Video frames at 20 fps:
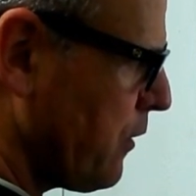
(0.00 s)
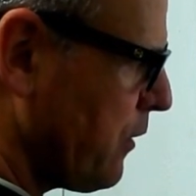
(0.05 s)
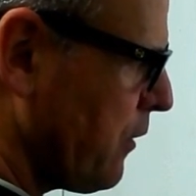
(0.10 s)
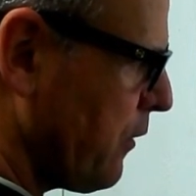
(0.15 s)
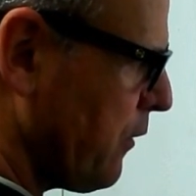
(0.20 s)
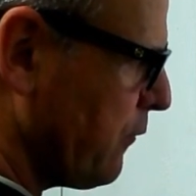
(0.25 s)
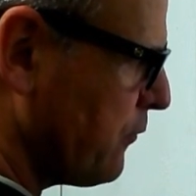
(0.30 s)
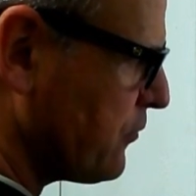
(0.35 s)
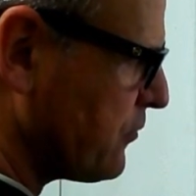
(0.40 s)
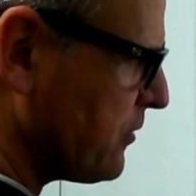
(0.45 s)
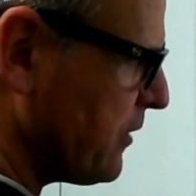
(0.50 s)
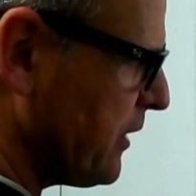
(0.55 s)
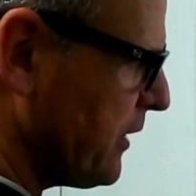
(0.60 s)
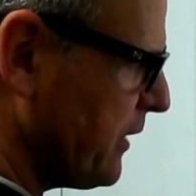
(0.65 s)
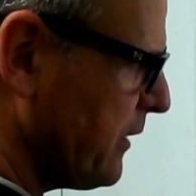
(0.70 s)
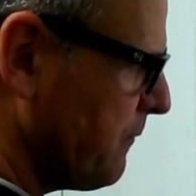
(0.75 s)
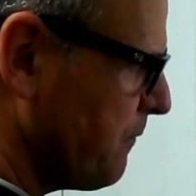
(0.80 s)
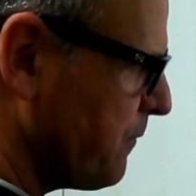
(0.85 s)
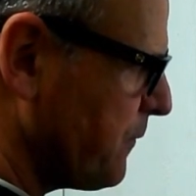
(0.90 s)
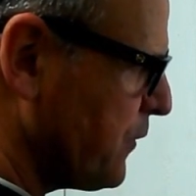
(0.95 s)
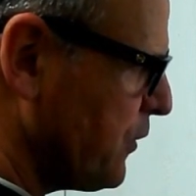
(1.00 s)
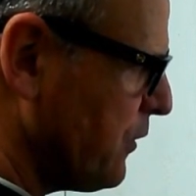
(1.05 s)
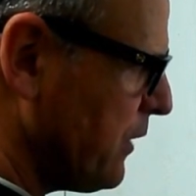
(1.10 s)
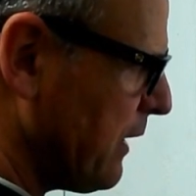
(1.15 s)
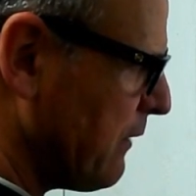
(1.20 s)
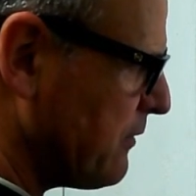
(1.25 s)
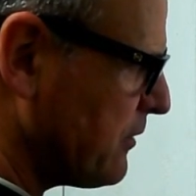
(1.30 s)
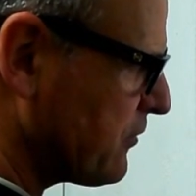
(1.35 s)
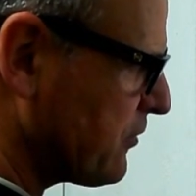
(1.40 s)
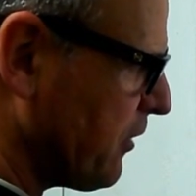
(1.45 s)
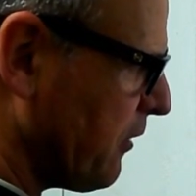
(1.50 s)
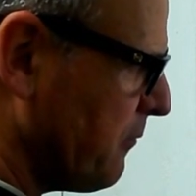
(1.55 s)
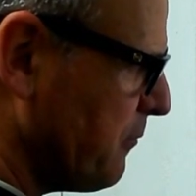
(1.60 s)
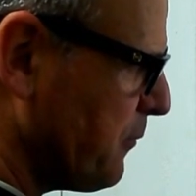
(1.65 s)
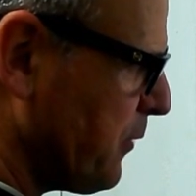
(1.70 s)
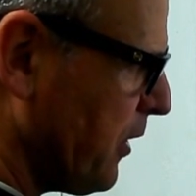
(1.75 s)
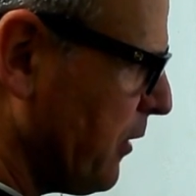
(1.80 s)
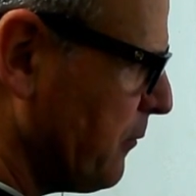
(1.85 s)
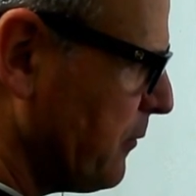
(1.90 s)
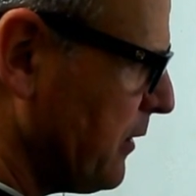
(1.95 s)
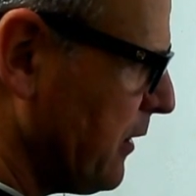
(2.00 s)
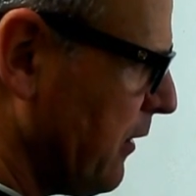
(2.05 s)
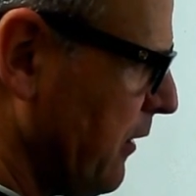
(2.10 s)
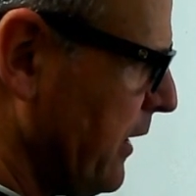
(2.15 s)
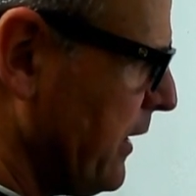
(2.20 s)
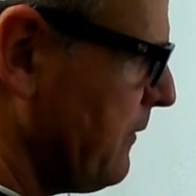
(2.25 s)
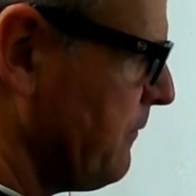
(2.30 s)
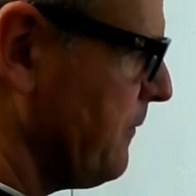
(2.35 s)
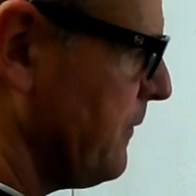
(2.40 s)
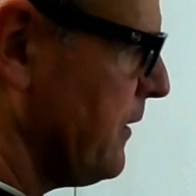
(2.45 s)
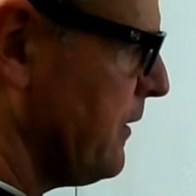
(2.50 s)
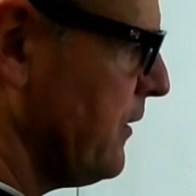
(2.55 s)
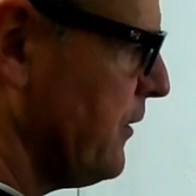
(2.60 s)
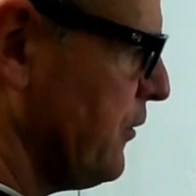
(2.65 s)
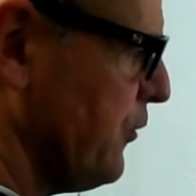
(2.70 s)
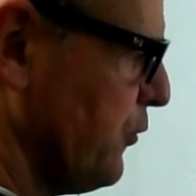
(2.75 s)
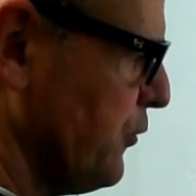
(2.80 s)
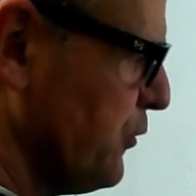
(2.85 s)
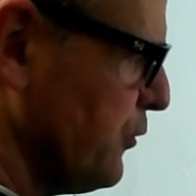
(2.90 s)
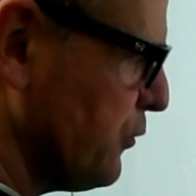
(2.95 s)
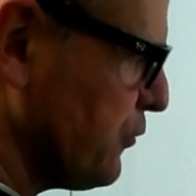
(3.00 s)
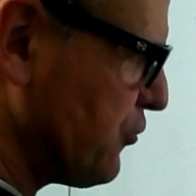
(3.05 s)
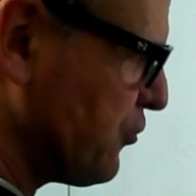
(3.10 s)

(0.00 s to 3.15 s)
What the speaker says: Obviously you have a top and bottom line, and all your